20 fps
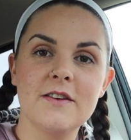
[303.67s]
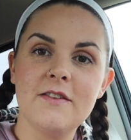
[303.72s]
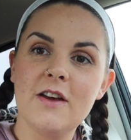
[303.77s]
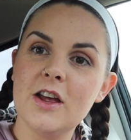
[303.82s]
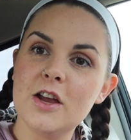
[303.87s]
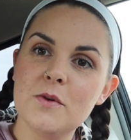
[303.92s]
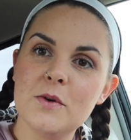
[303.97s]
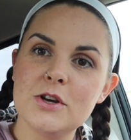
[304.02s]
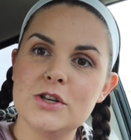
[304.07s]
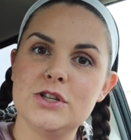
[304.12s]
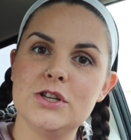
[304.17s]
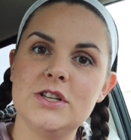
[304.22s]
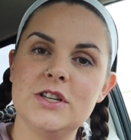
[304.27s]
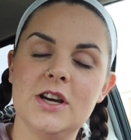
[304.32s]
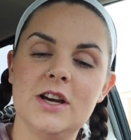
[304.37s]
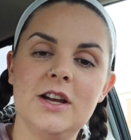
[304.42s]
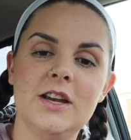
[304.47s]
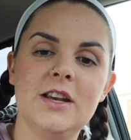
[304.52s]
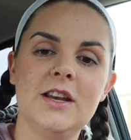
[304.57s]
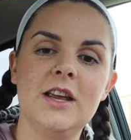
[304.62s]
evaluation
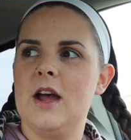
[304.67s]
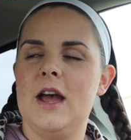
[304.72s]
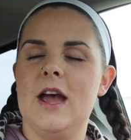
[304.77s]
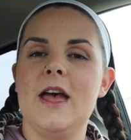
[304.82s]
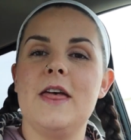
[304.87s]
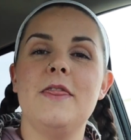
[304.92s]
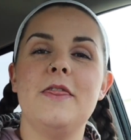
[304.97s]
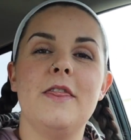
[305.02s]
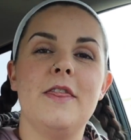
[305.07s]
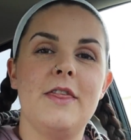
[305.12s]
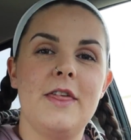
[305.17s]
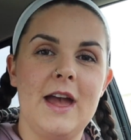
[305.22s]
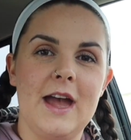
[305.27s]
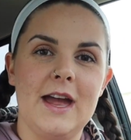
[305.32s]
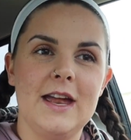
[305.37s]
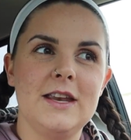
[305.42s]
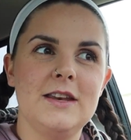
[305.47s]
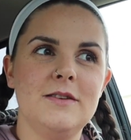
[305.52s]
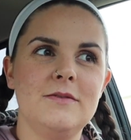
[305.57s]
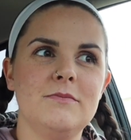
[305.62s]
done and
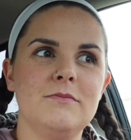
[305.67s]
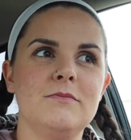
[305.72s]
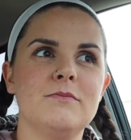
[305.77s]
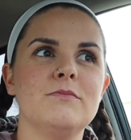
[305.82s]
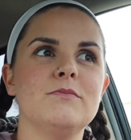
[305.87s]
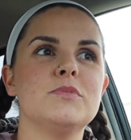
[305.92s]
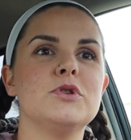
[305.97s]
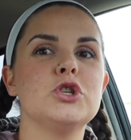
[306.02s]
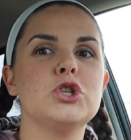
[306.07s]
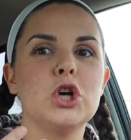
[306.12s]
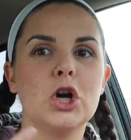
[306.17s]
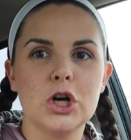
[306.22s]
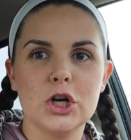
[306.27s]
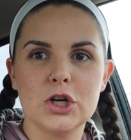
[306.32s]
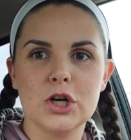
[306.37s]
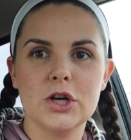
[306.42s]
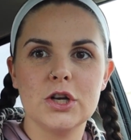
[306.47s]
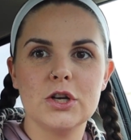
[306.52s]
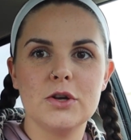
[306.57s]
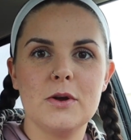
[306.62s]
then
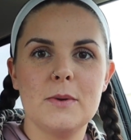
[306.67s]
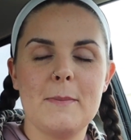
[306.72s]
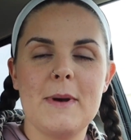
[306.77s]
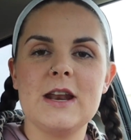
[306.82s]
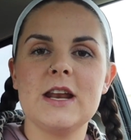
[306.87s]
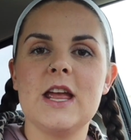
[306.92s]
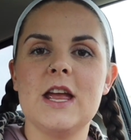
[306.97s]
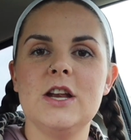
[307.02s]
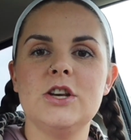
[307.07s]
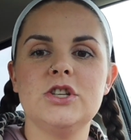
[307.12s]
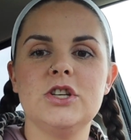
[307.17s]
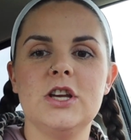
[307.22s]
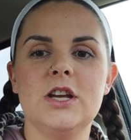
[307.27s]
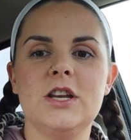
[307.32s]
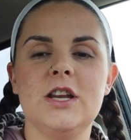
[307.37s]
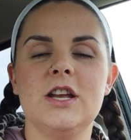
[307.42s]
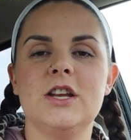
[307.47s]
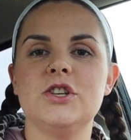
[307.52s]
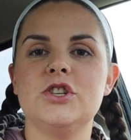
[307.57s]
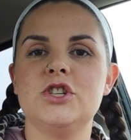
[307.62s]
start
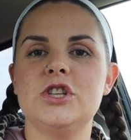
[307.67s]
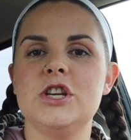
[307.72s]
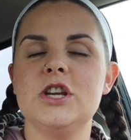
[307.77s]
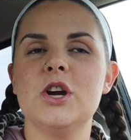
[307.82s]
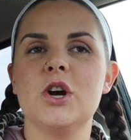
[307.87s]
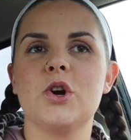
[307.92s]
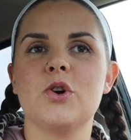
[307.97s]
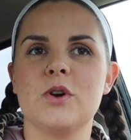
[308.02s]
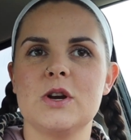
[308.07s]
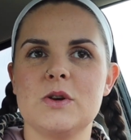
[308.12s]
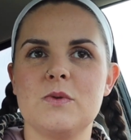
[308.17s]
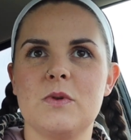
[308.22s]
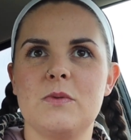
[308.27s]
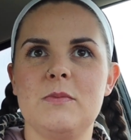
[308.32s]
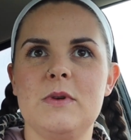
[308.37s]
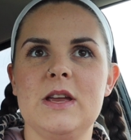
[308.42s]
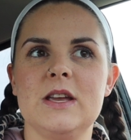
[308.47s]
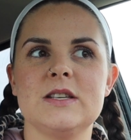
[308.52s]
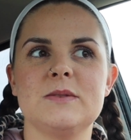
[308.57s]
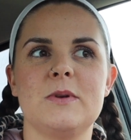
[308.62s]
medication, and she agreed with
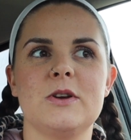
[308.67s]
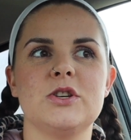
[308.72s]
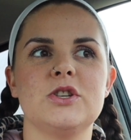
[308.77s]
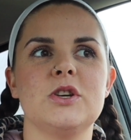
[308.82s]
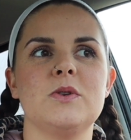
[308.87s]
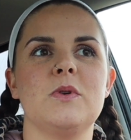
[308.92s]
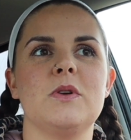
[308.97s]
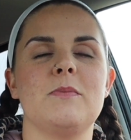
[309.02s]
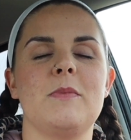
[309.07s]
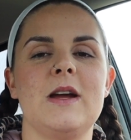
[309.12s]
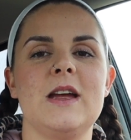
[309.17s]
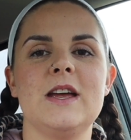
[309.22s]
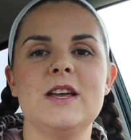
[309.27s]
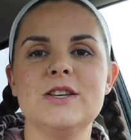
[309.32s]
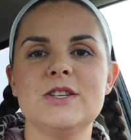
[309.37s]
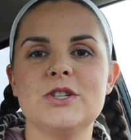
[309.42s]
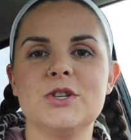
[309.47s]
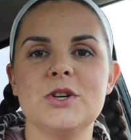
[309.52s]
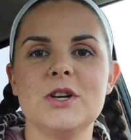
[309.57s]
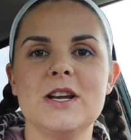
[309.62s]
me, especially with my
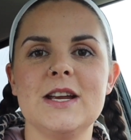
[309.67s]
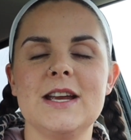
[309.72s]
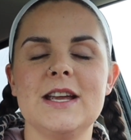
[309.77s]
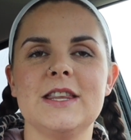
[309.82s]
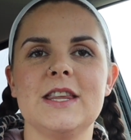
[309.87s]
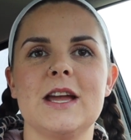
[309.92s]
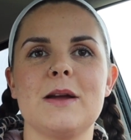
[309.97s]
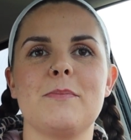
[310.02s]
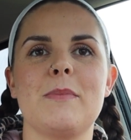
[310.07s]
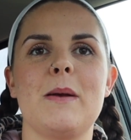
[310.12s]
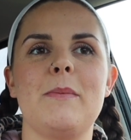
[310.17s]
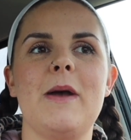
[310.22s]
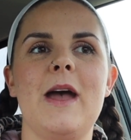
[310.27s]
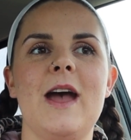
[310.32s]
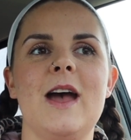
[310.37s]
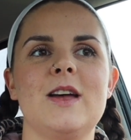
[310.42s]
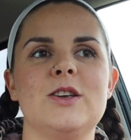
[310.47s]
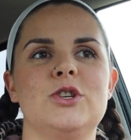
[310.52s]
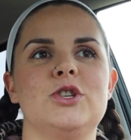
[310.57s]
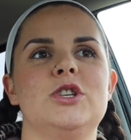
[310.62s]
history and like my
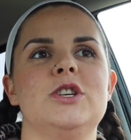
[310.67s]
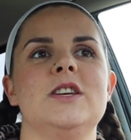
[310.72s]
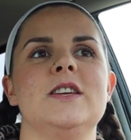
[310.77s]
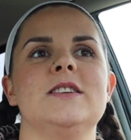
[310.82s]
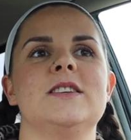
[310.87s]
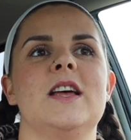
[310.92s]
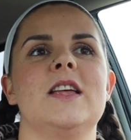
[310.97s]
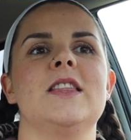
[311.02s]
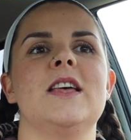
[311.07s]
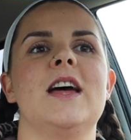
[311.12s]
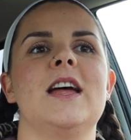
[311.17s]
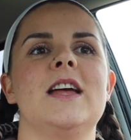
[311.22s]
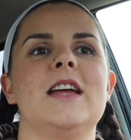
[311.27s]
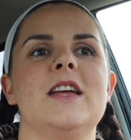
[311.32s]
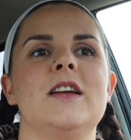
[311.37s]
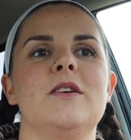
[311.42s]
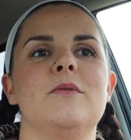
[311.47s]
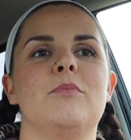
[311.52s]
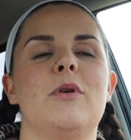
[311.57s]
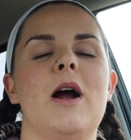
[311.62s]
past. She said that
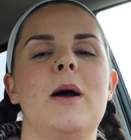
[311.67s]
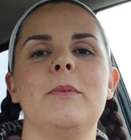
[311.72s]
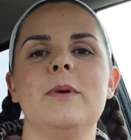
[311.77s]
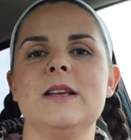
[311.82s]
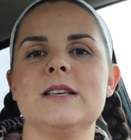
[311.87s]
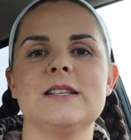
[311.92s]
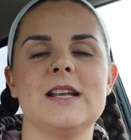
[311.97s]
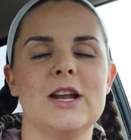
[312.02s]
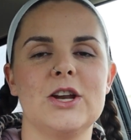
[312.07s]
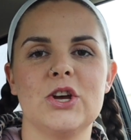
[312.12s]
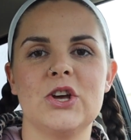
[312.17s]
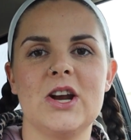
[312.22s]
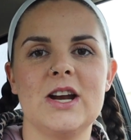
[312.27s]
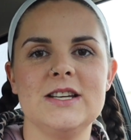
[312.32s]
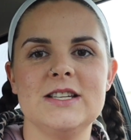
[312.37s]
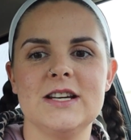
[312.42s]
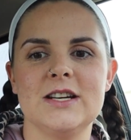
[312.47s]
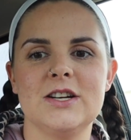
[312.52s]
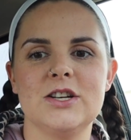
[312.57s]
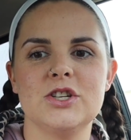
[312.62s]
it probably is not a good
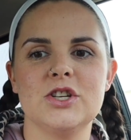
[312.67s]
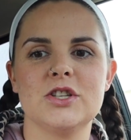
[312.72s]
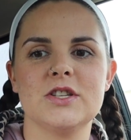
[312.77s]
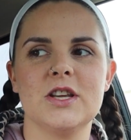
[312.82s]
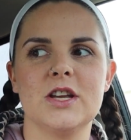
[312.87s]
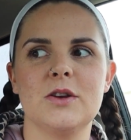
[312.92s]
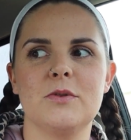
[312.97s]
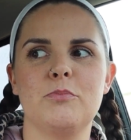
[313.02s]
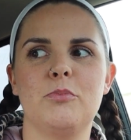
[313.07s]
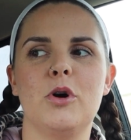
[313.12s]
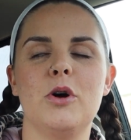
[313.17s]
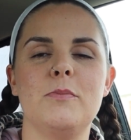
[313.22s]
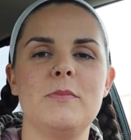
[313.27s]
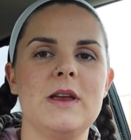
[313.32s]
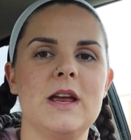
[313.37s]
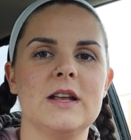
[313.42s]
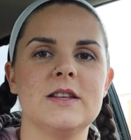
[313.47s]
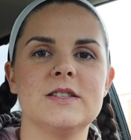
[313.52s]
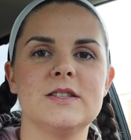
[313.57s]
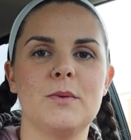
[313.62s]
idea to just like put
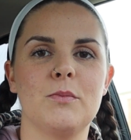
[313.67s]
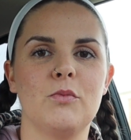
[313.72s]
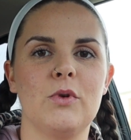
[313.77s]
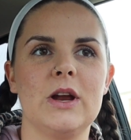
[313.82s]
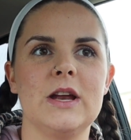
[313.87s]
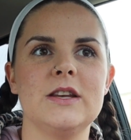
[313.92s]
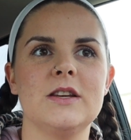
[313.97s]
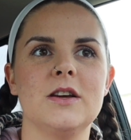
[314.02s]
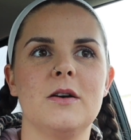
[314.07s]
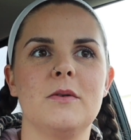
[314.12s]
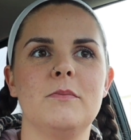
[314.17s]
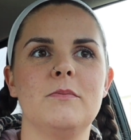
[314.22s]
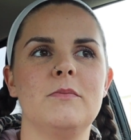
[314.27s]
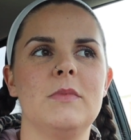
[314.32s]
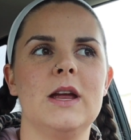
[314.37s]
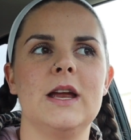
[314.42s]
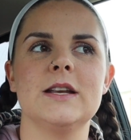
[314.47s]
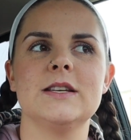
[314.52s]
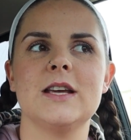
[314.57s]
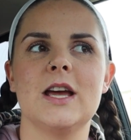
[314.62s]
me on some random
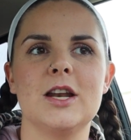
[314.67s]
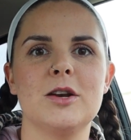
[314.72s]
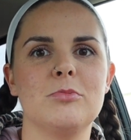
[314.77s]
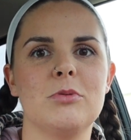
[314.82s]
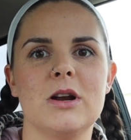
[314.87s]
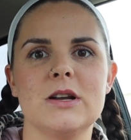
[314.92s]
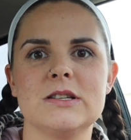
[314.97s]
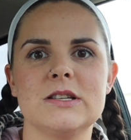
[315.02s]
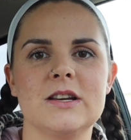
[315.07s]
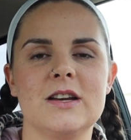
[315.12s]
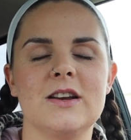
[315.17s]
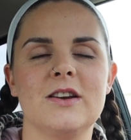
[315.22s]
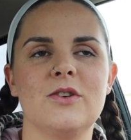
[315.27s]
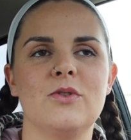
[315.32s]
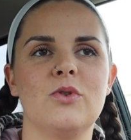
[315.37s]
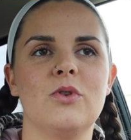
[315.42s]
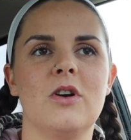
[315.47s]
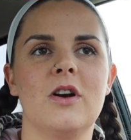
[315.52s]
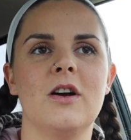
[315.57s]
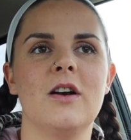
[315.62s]
antidepressant
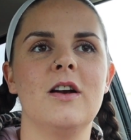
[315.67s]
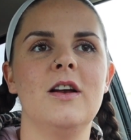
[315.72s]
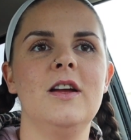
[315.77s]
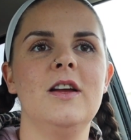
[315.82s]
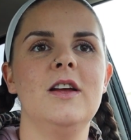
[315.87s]
or